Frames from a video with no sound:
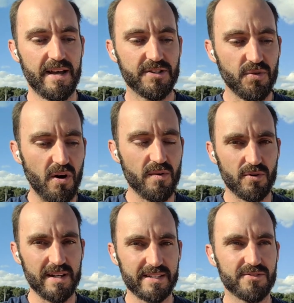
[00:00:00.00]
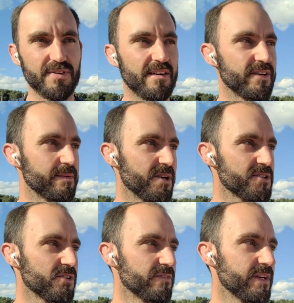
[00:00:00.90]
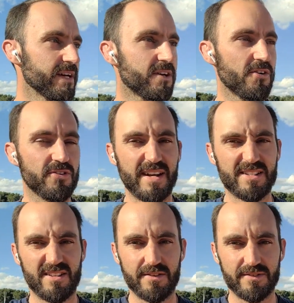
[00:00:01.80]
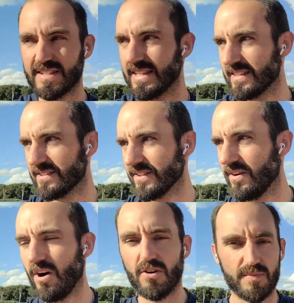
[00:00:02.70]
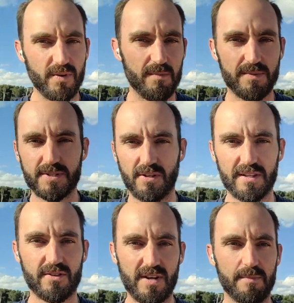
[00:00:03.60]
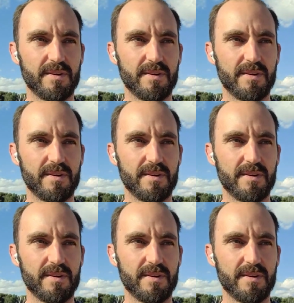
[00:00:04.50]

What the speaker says: You are more likely to have a bunch of cardiovascular disease, heart problems, all that crap.